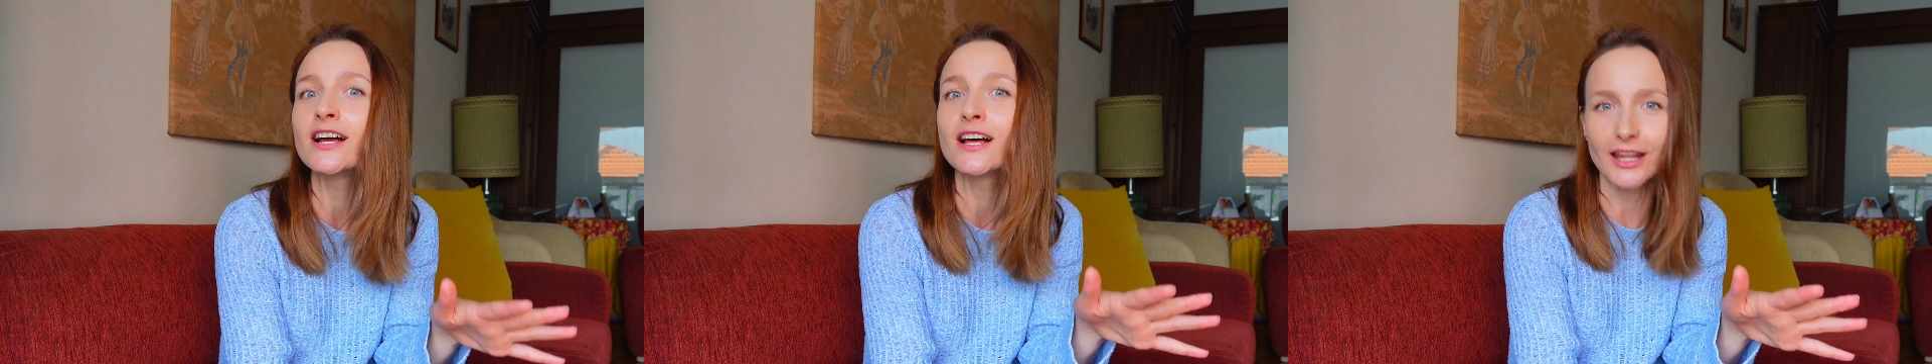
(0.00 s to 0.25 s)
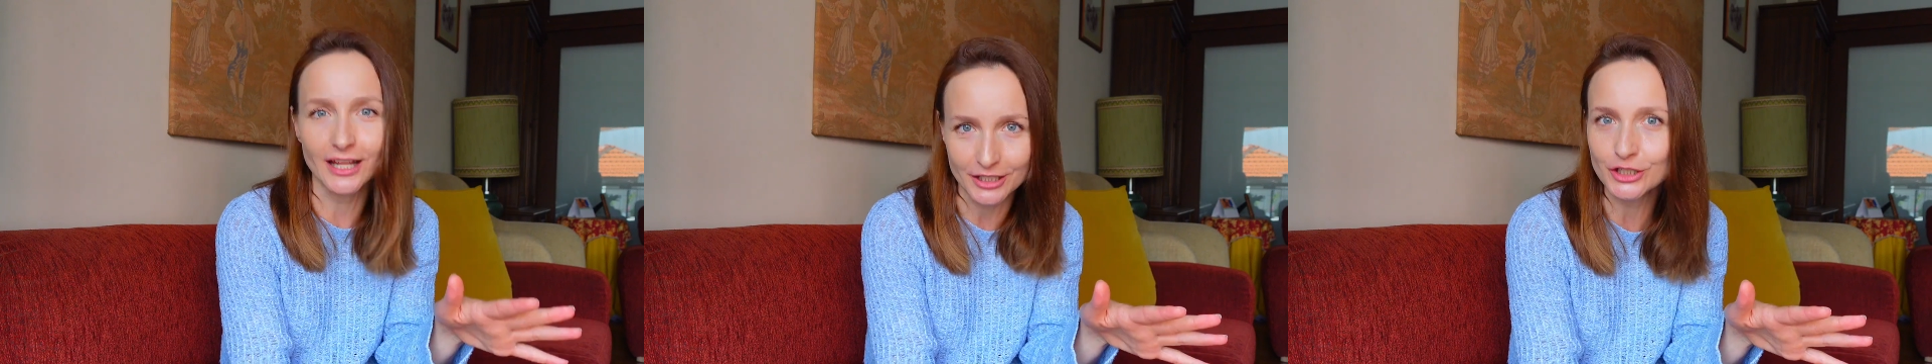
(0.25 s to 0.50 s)

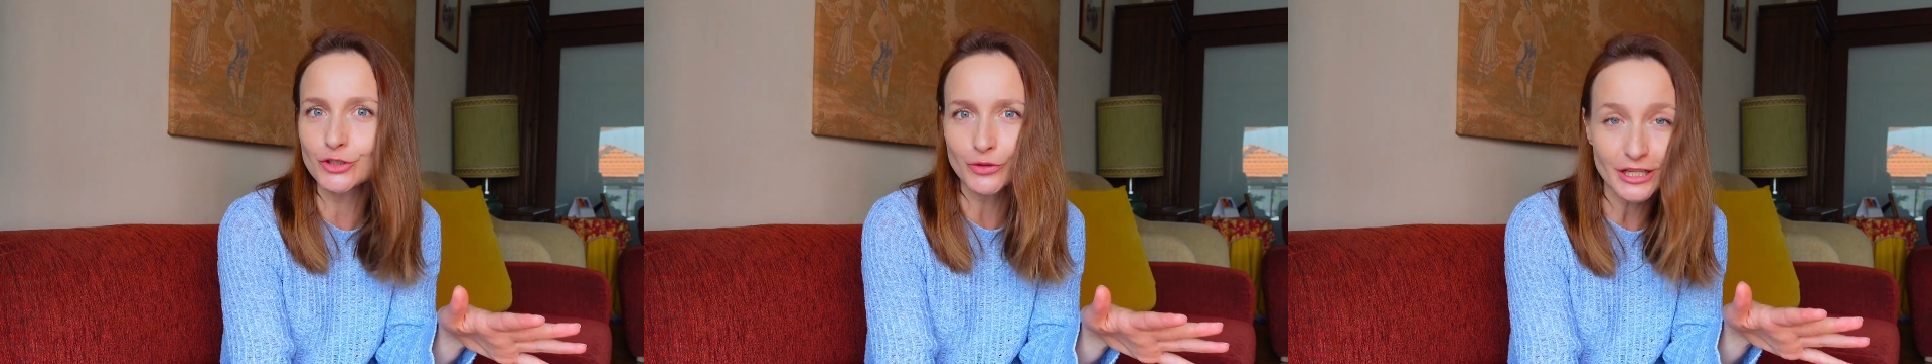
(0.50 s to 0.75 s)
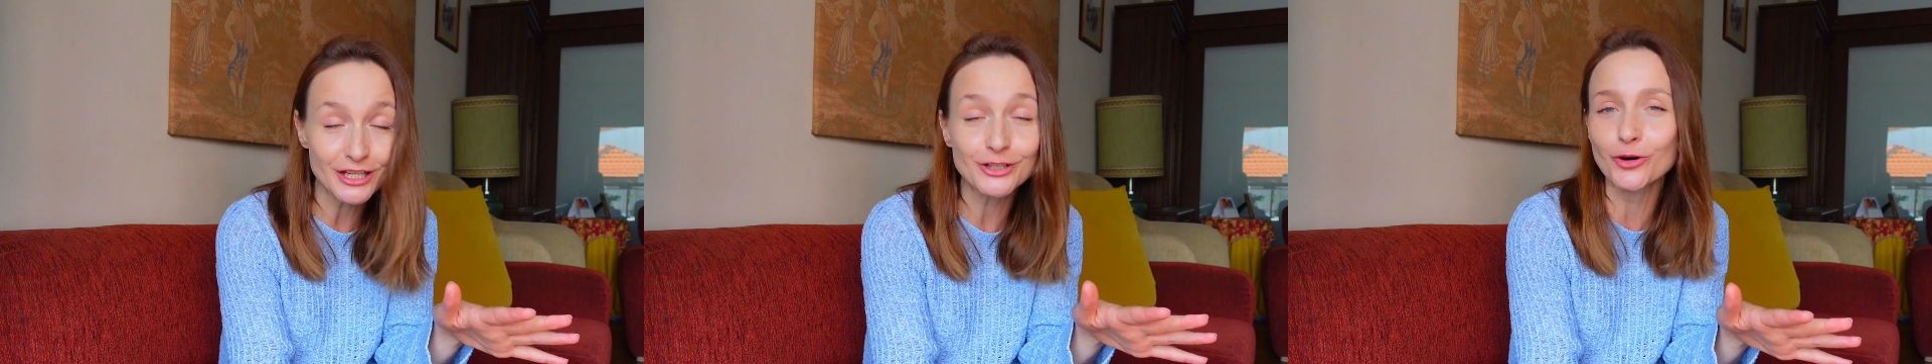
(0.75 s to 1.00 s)
like
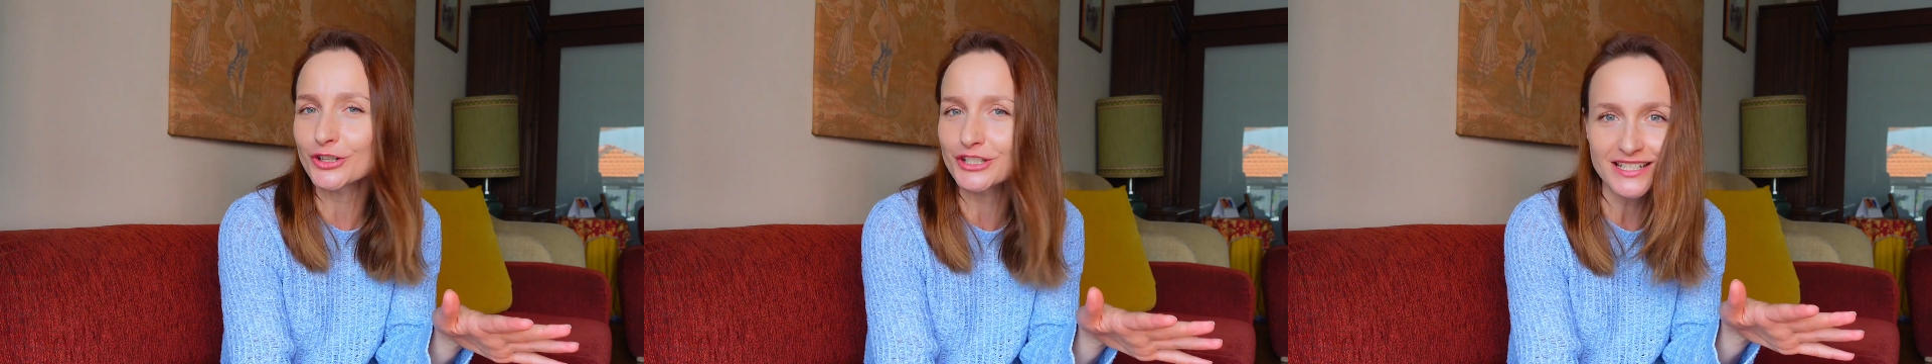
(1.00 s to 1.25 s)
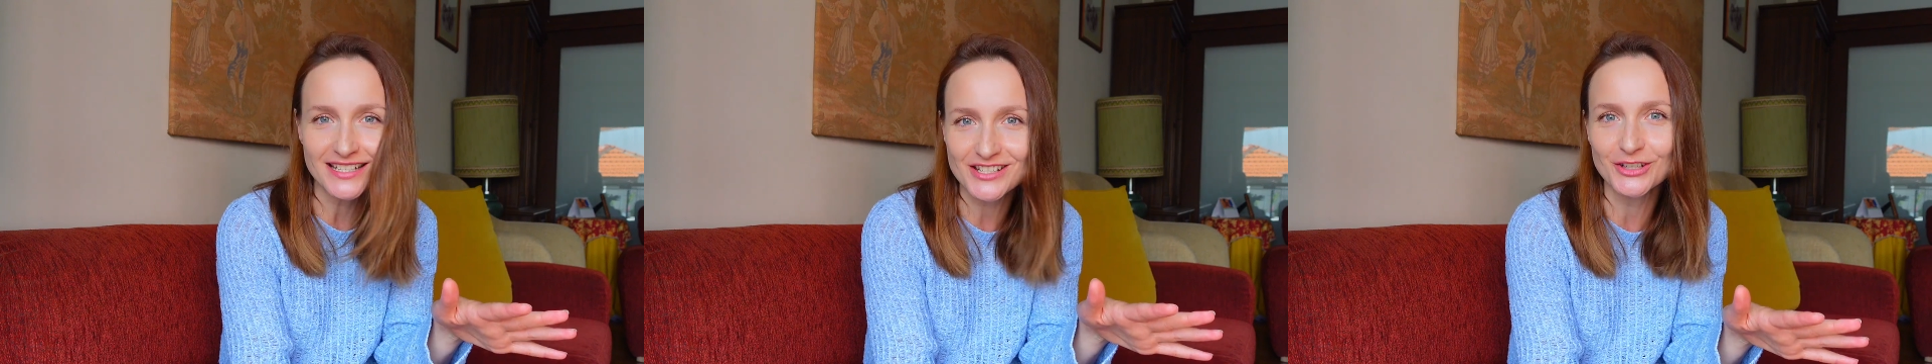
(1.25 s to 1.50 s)
agreeing or
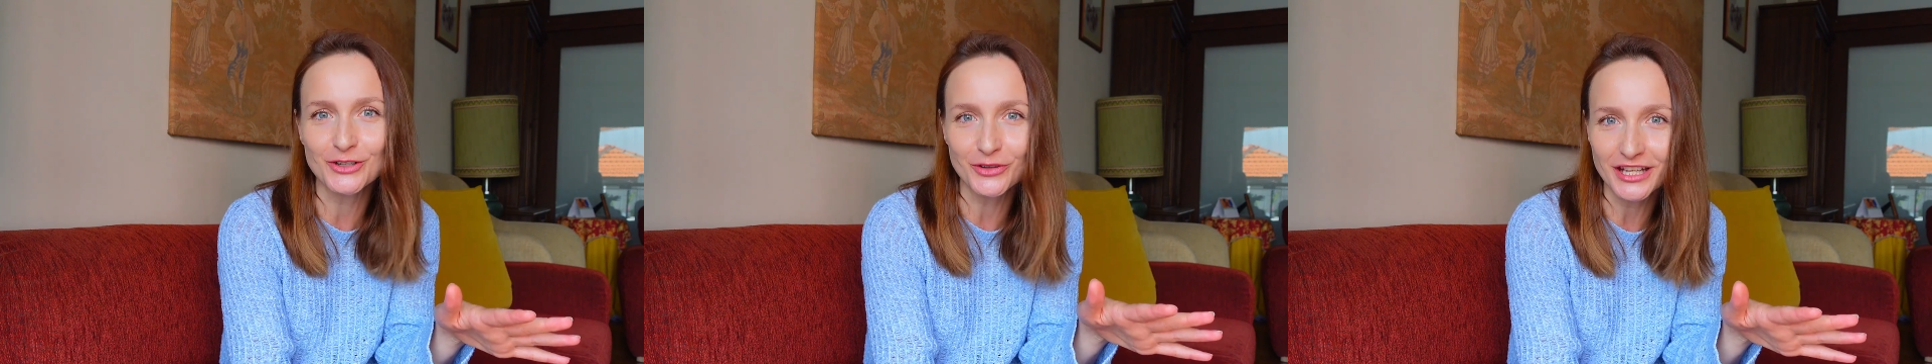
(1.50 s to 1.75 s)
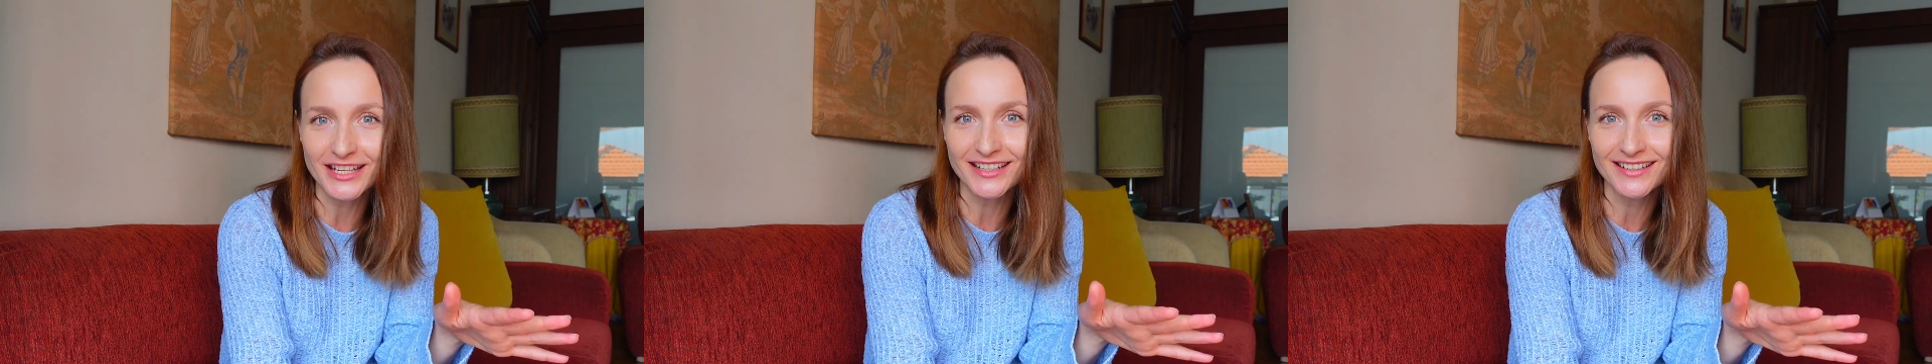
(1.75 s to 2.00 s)

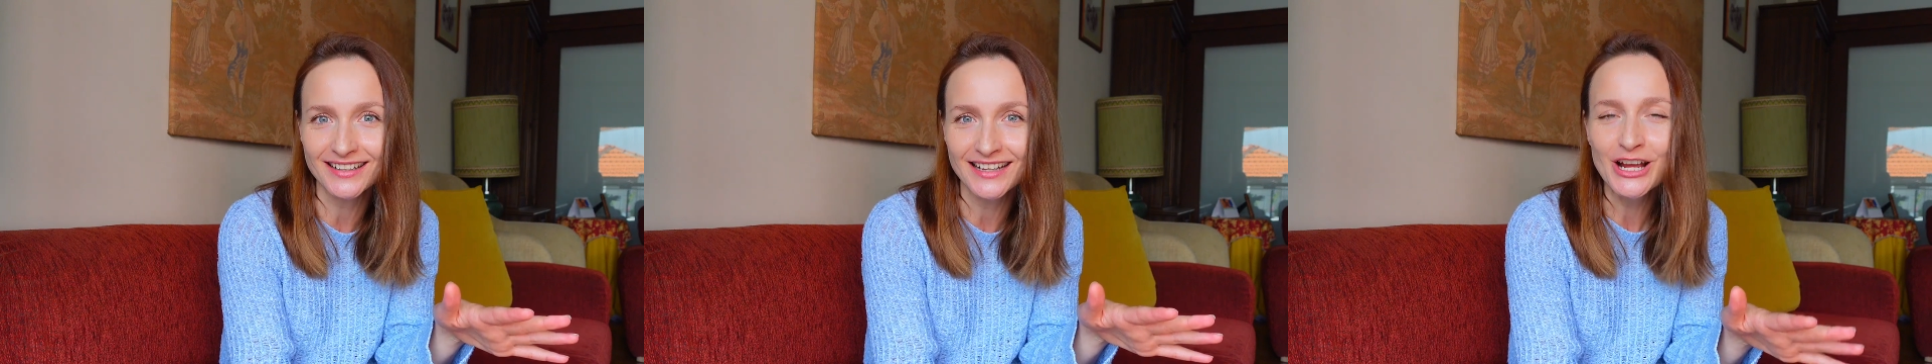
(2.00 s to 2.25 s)
disagreeing.